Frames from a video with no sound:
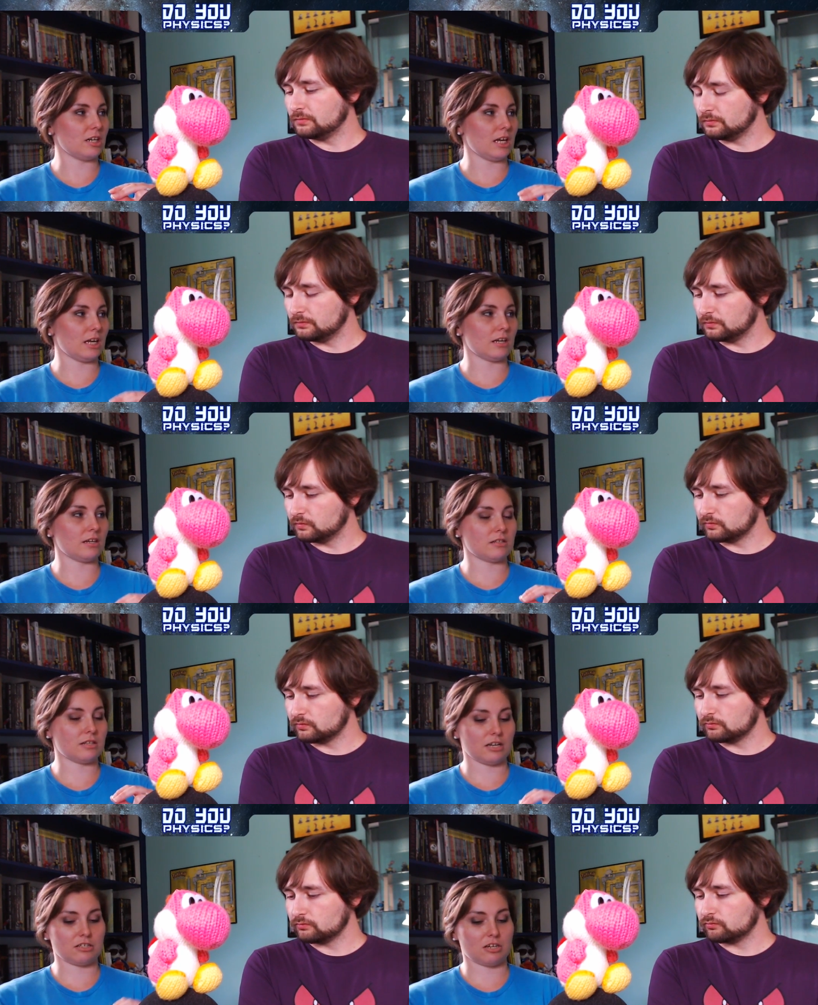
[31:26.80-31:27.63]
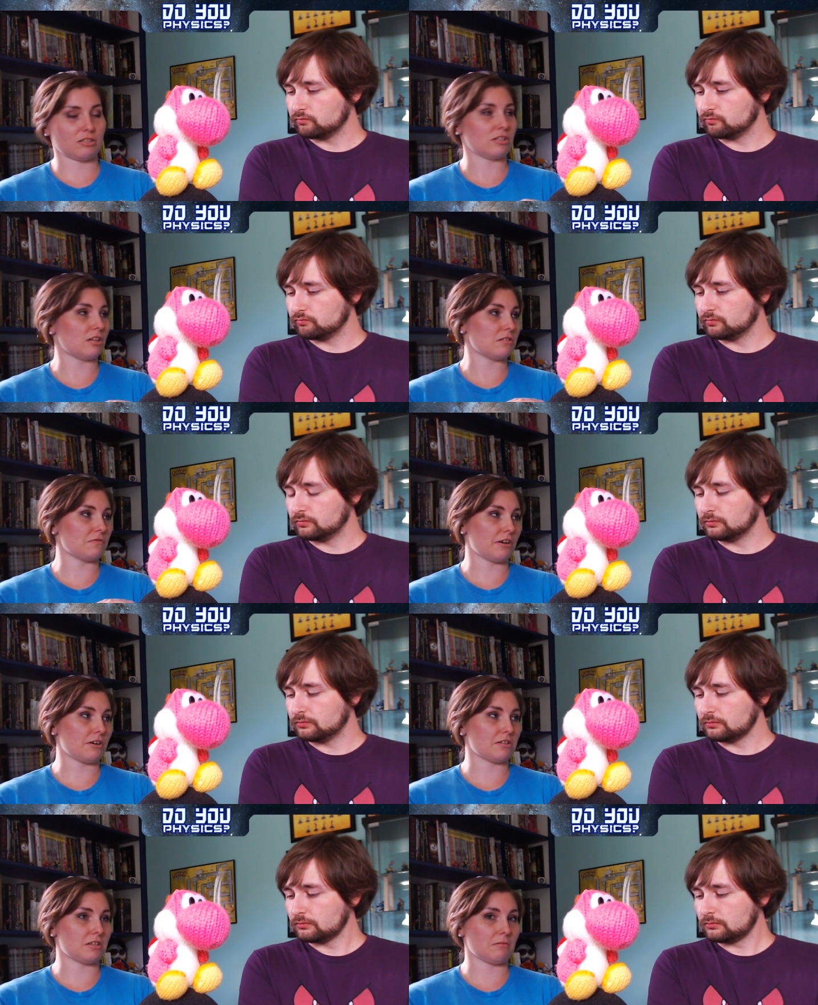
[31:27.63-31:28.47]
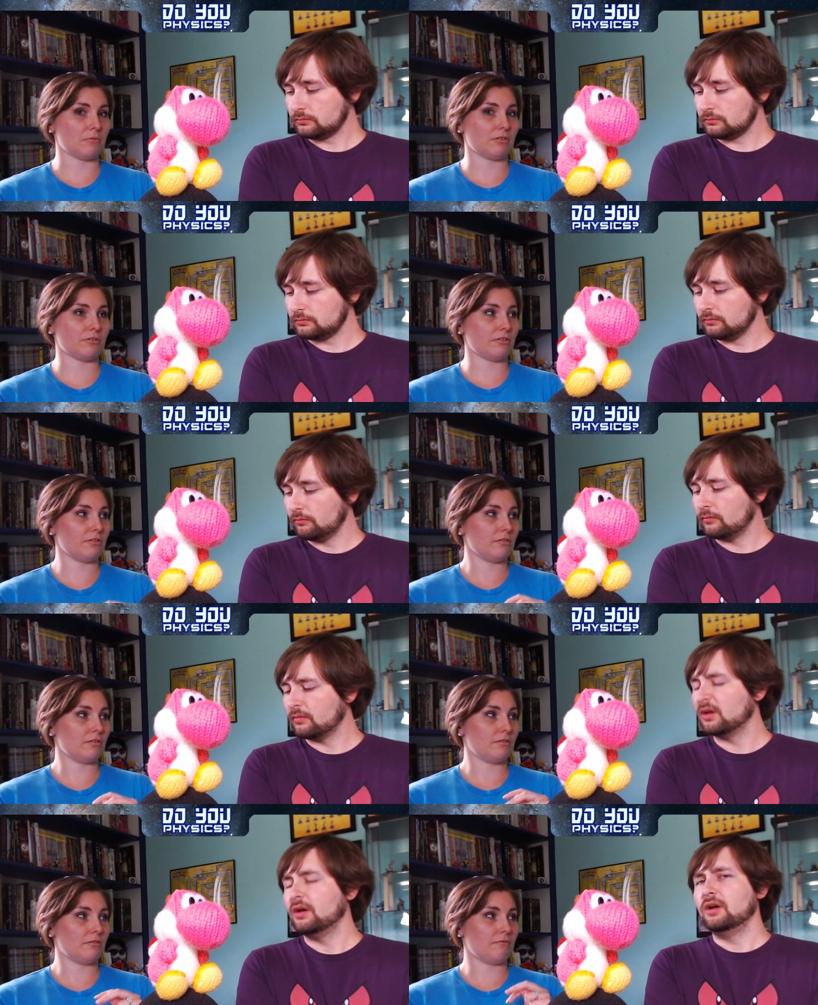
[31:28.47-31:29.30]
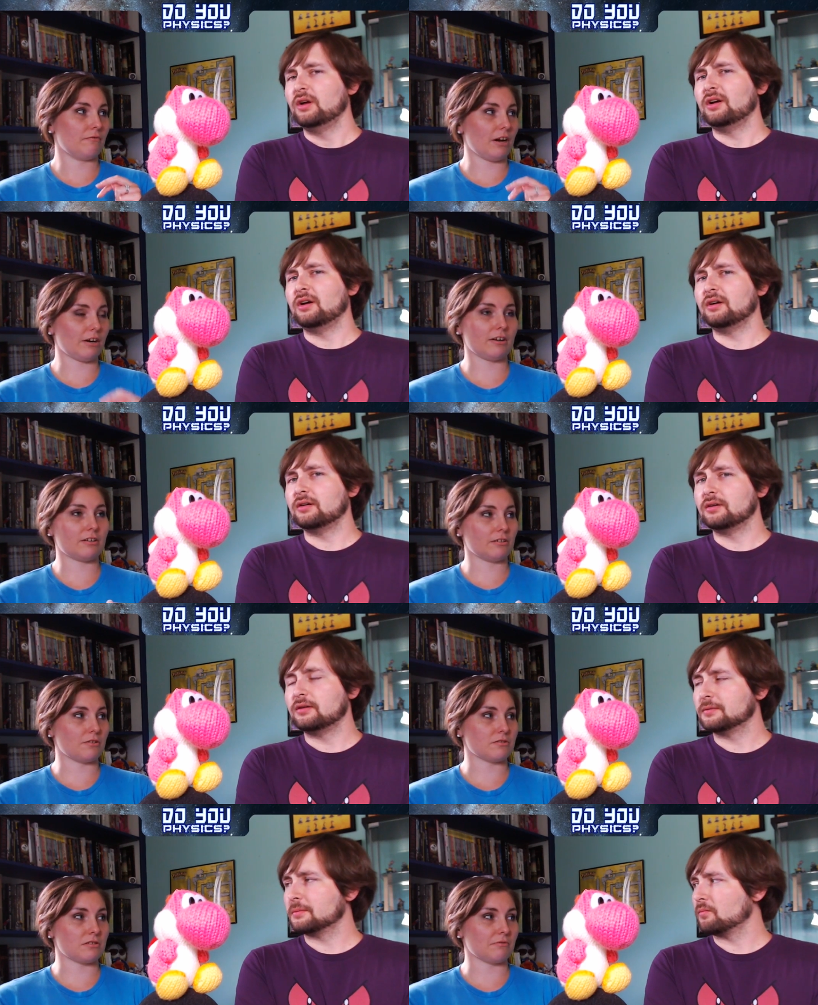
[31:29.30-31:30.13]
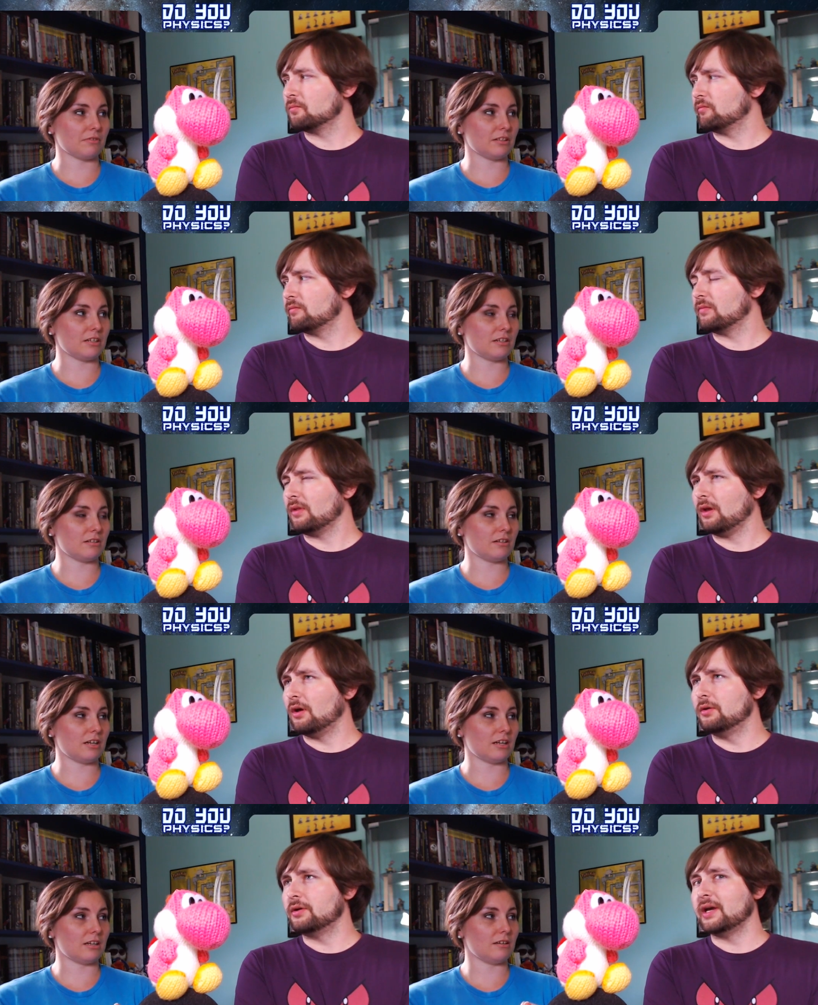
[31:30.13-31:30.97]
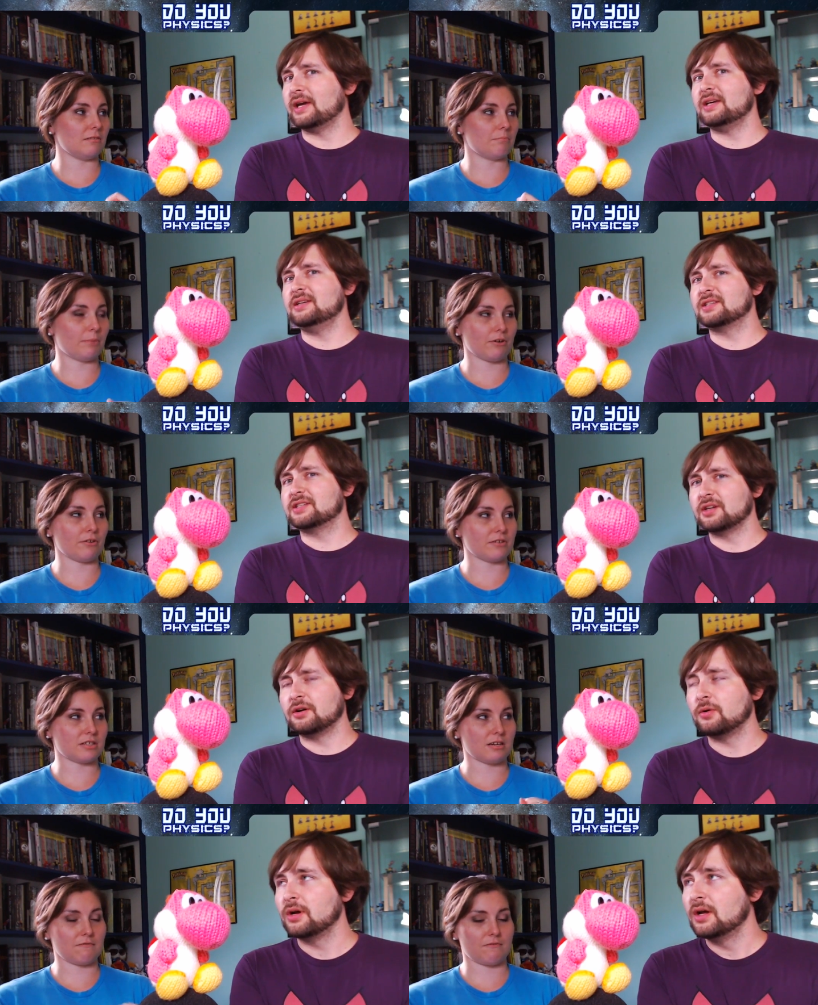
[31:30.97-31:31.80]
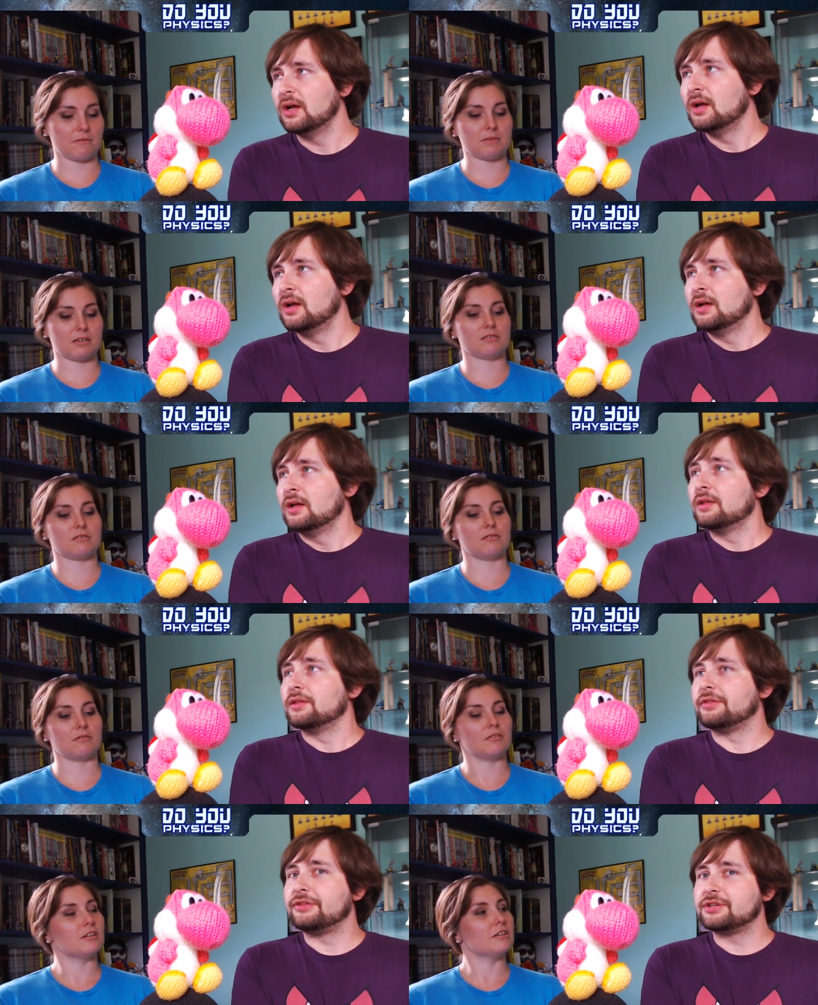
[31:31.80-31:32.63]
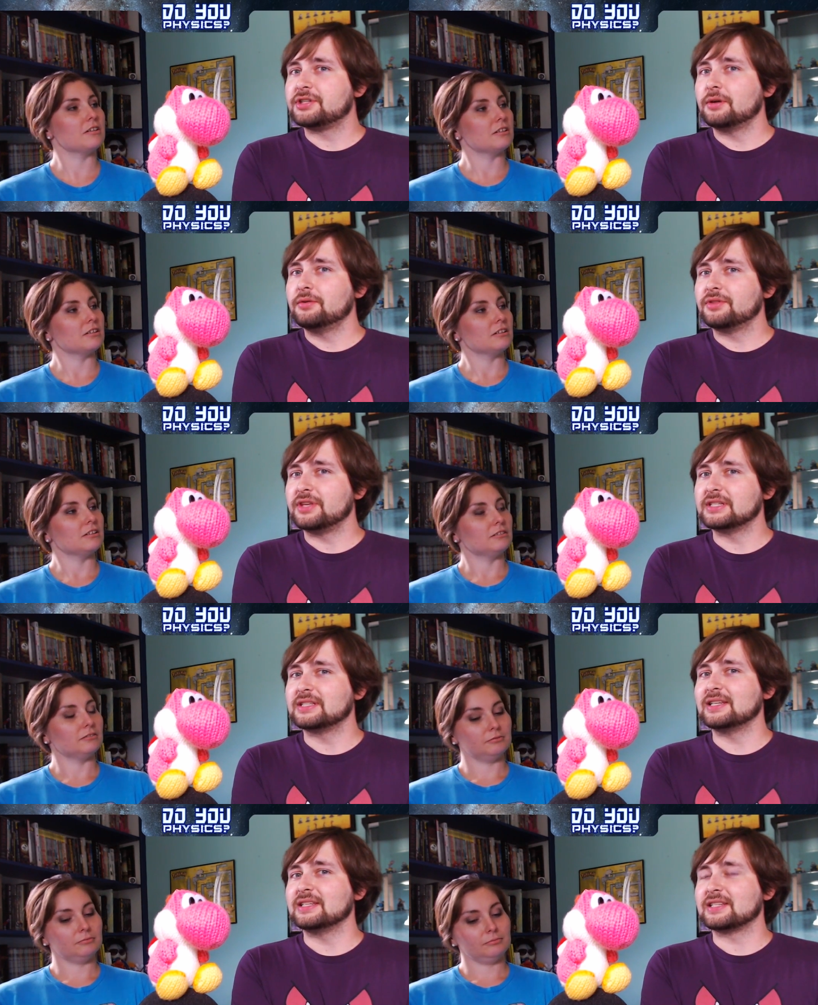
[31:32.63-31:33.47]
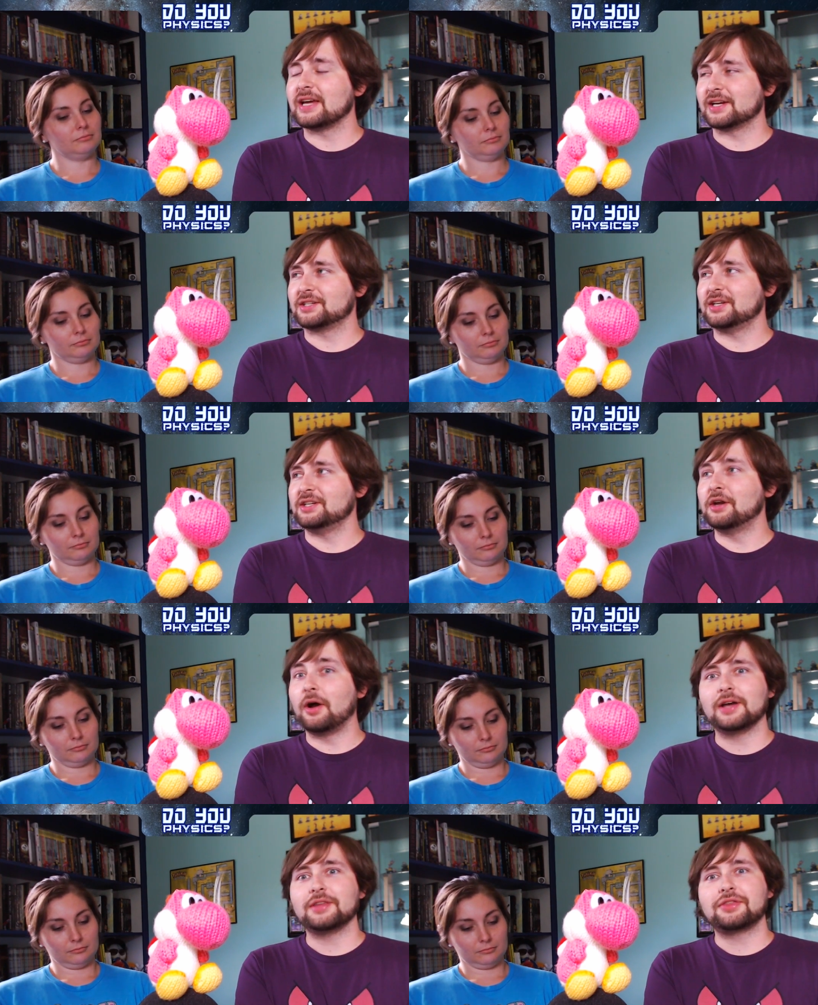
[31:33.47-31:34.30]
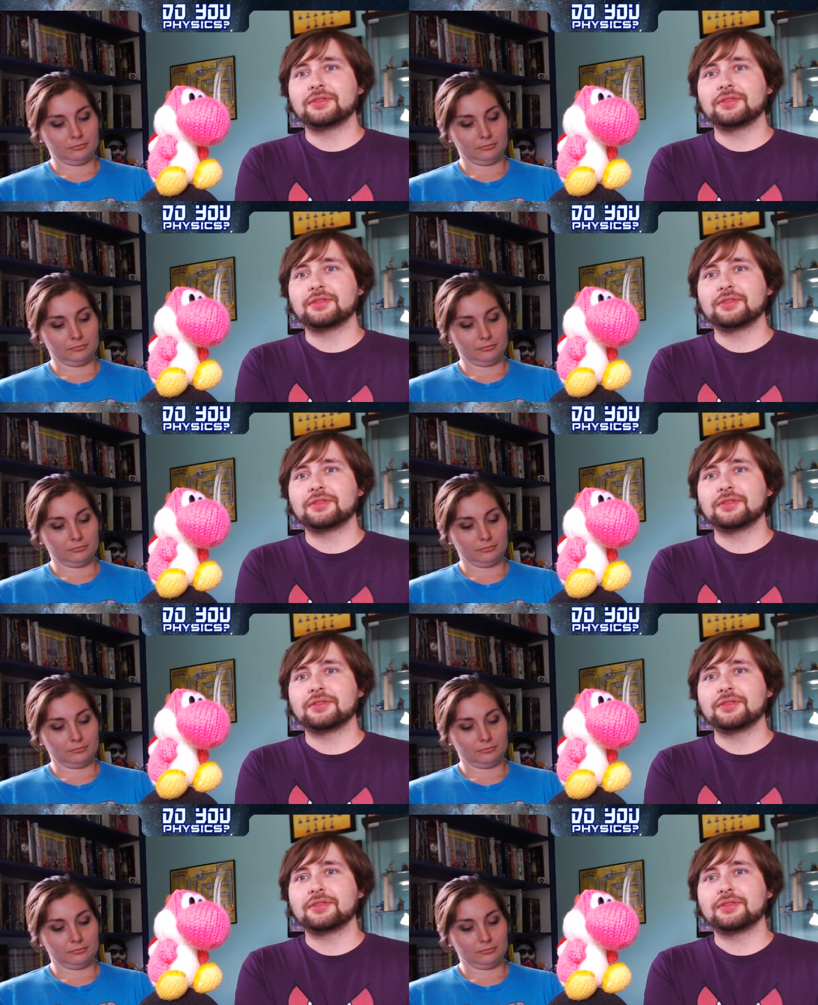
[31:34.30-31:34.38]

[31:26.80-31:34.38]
Speaker 1: and digestion is very similar very closely related okay so amphibians so
Speaker 2: so this is actually you know i